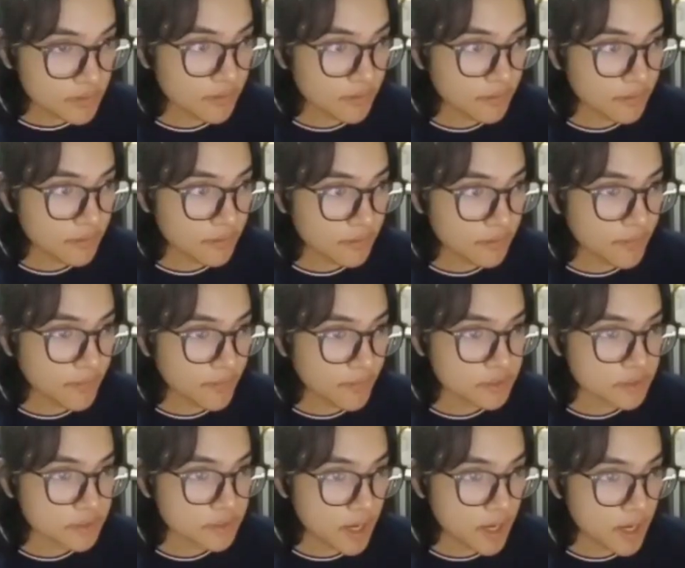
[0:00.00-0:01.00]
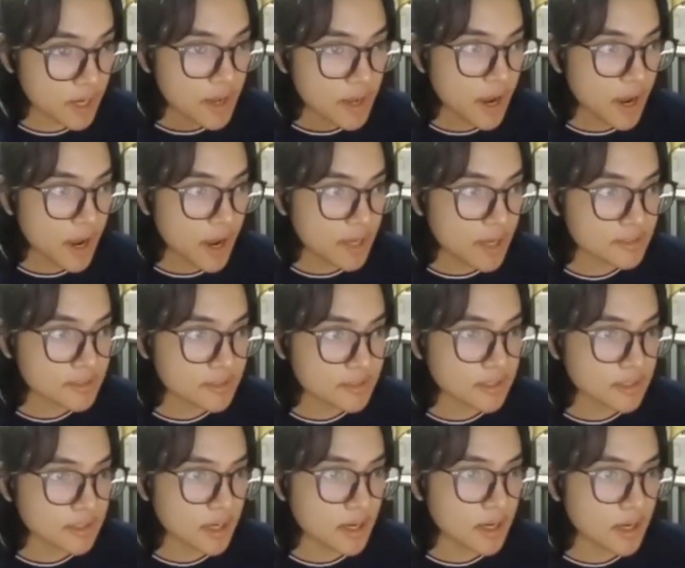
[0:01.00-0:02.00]
minus sign as
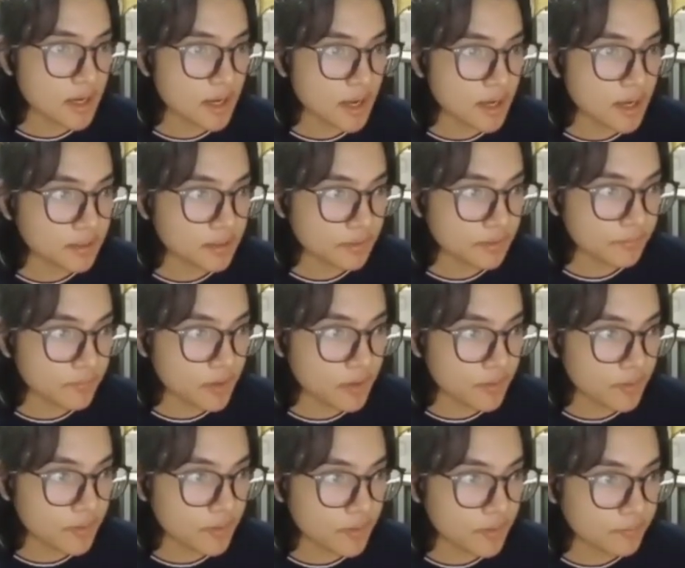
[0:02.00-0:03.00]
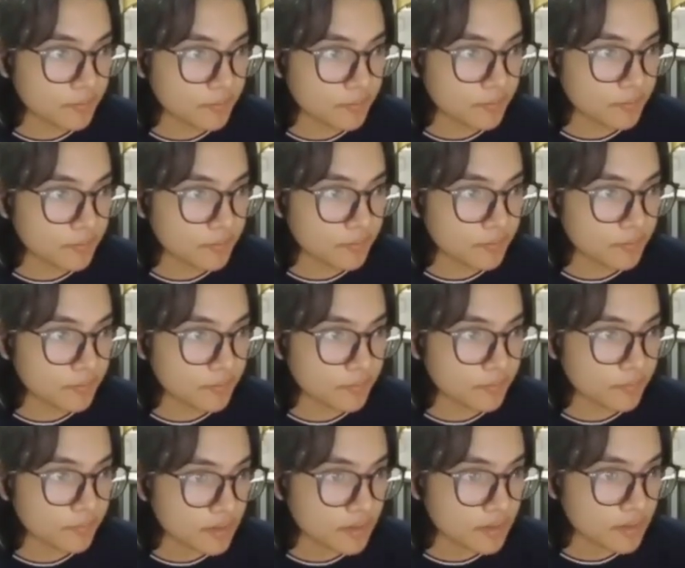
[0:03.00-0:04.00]
a depth level of 2 and
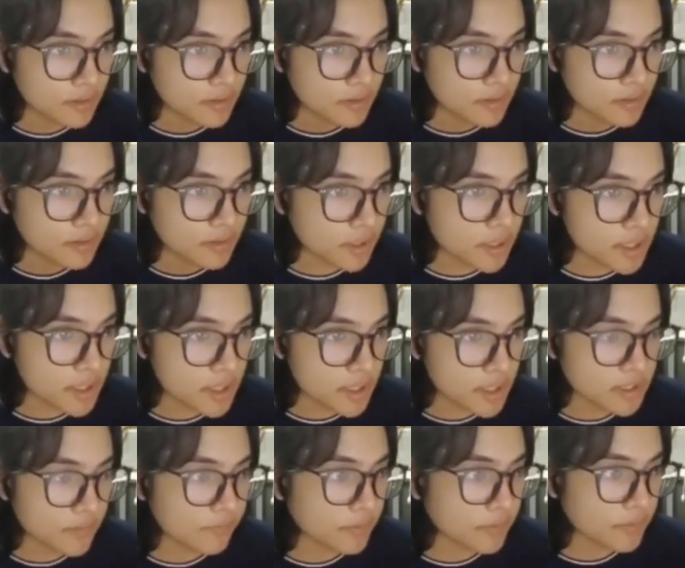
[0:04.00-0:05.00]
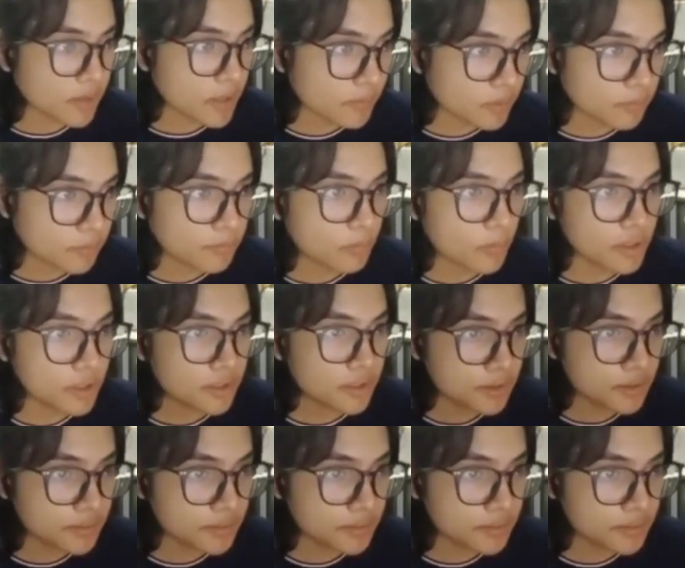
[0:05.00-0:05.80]
1 as a depth level of 1.